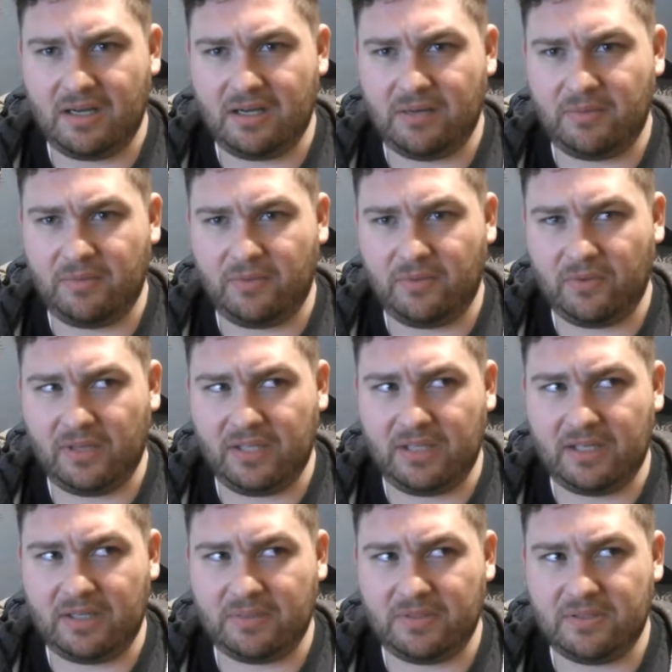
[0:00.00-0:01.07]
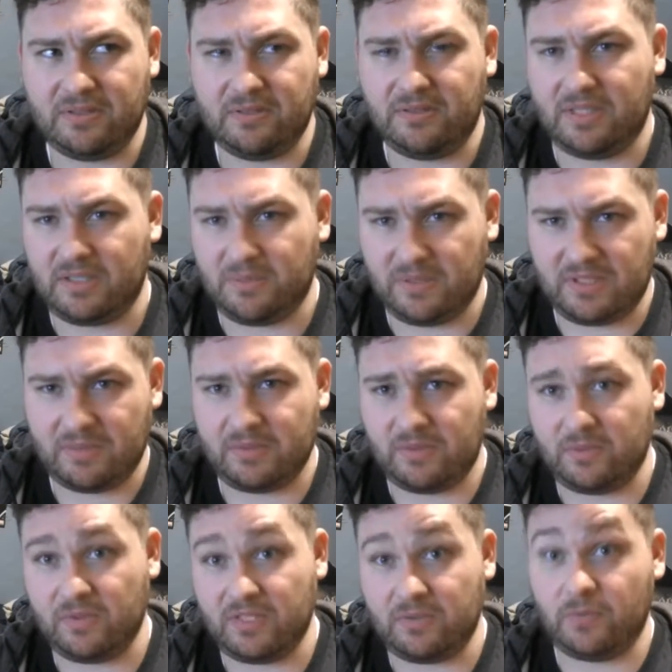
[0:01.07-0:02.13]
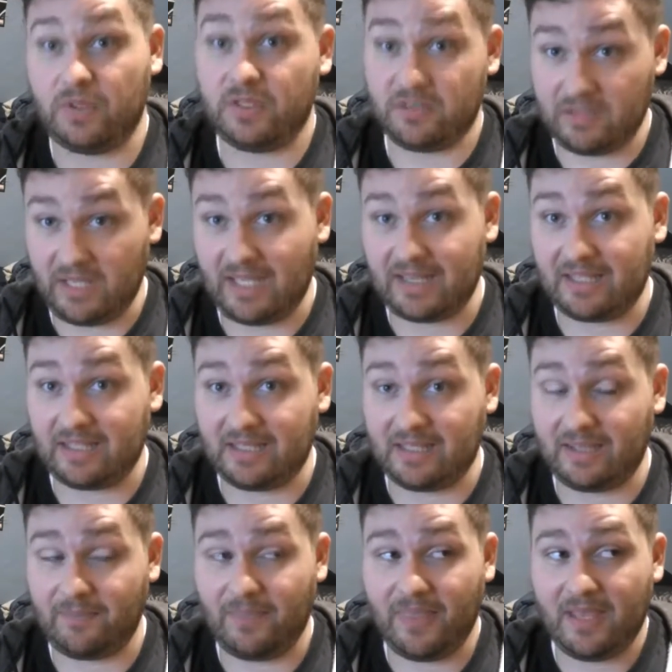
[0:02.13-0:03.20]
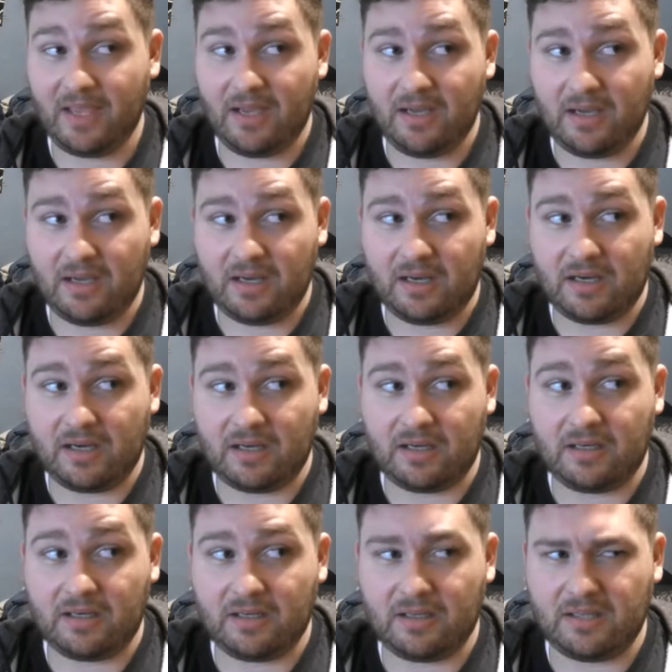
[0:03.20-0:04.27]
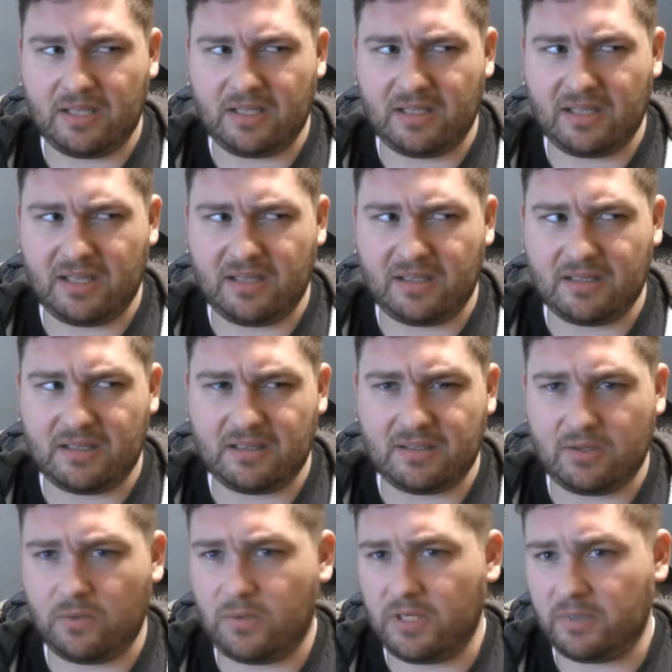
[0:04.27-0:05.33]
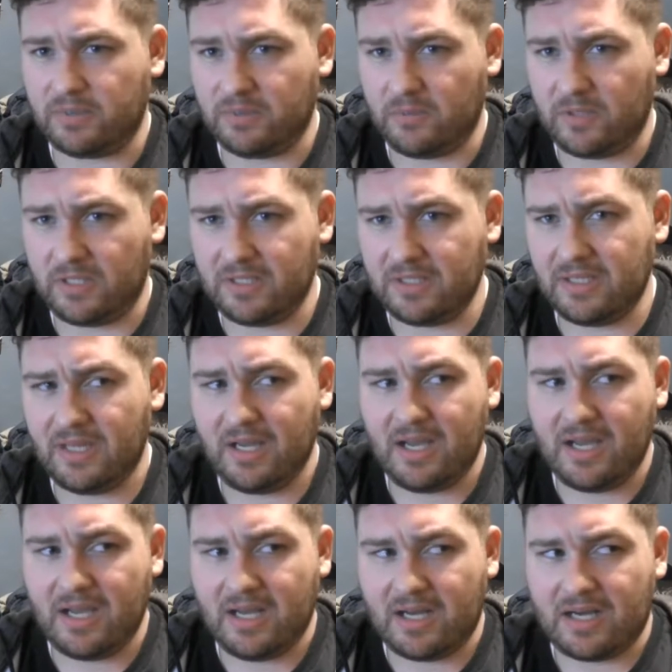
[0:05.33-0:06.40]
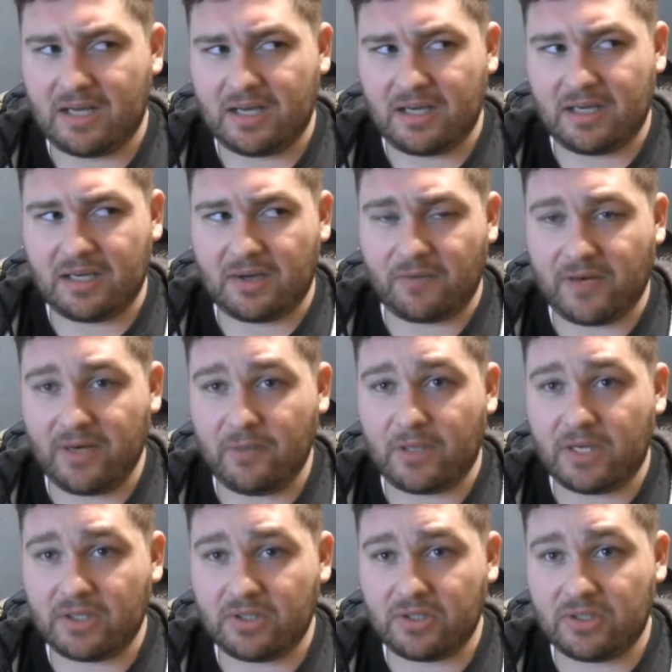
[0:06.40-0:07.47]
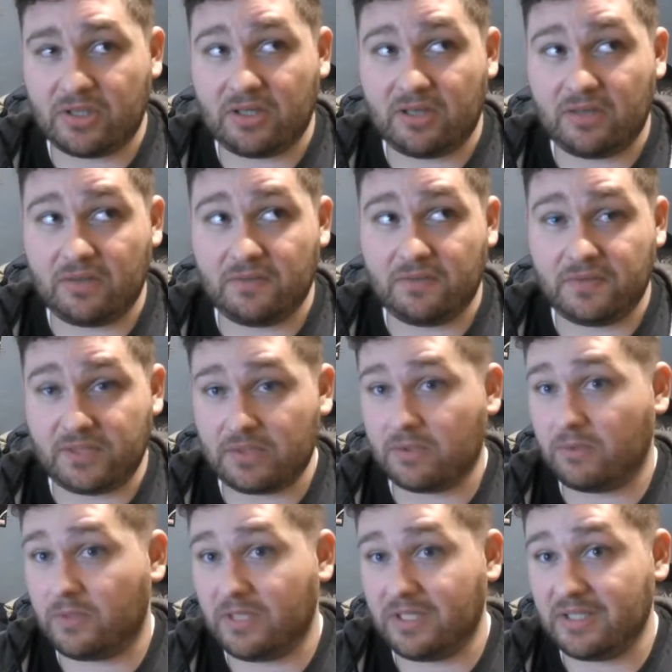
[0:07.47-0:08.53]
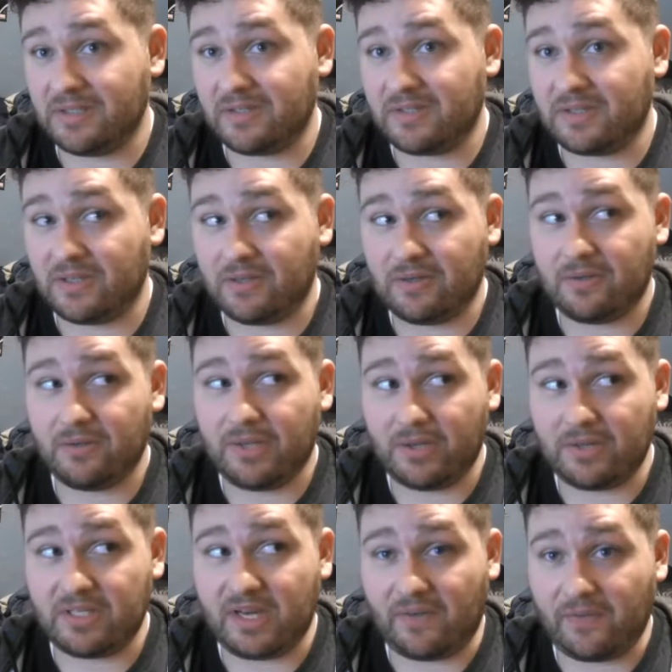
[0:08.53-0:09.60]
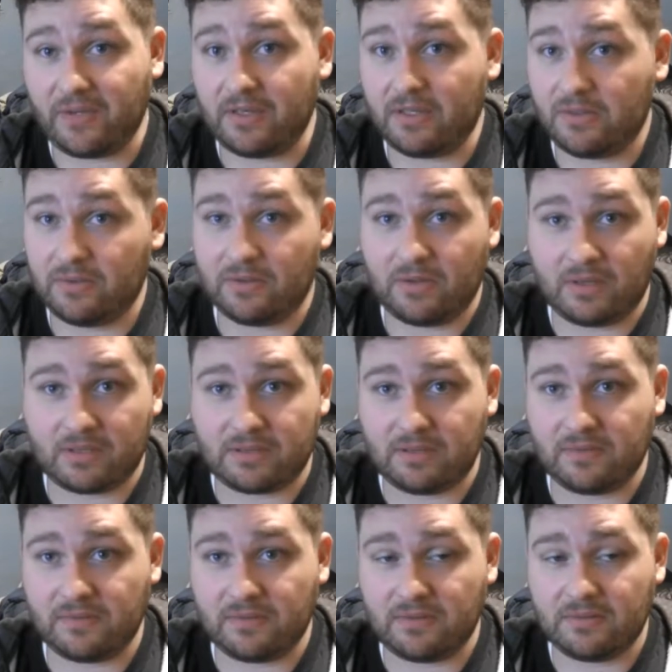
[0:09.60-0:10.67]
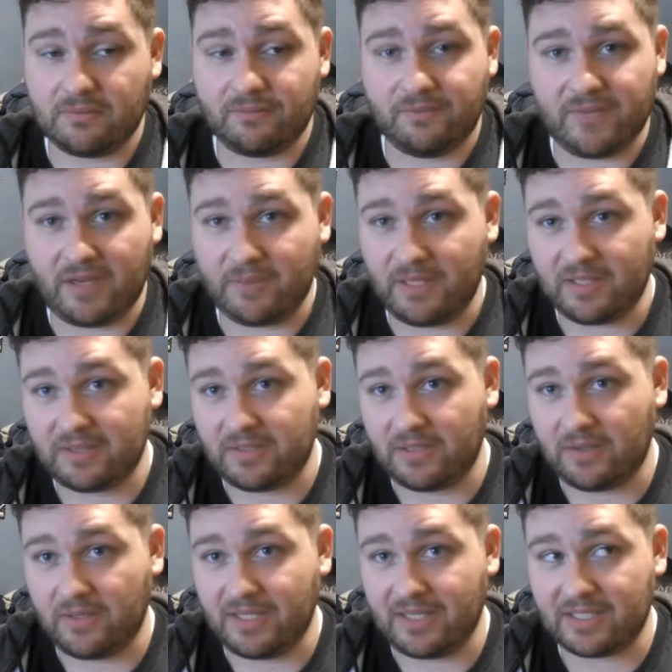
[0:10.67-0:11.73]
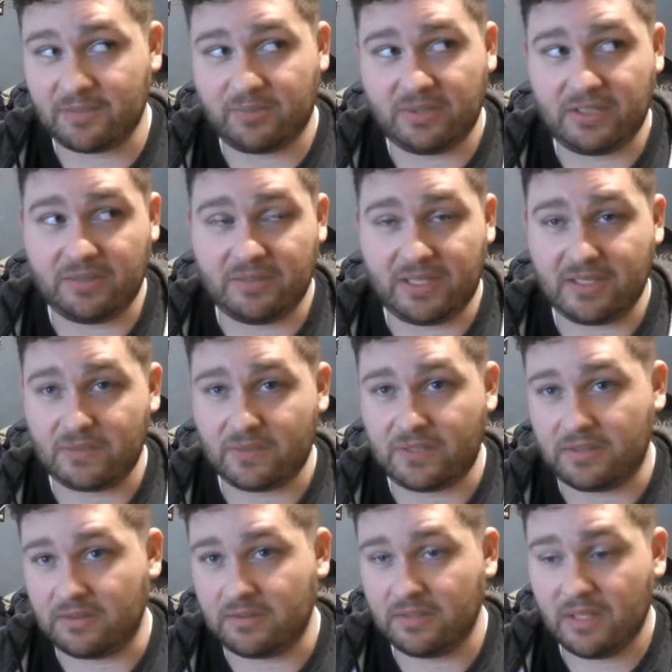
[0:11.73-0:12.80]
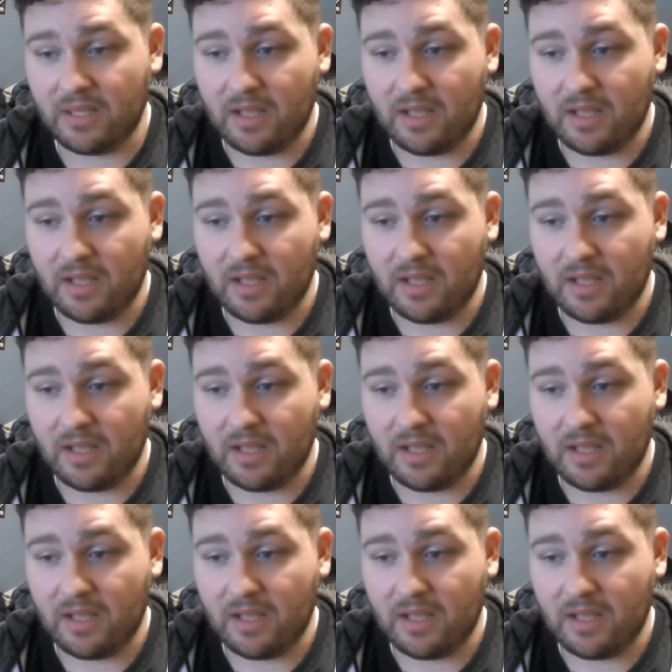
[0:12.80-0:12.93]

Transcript: before leading up to next week's episode, which was, at the time, I think Zero One Episode 1, a ride watch of Zero One, so they're definitely going to do a crossover. I mean, it's Toei at this point, you might as well.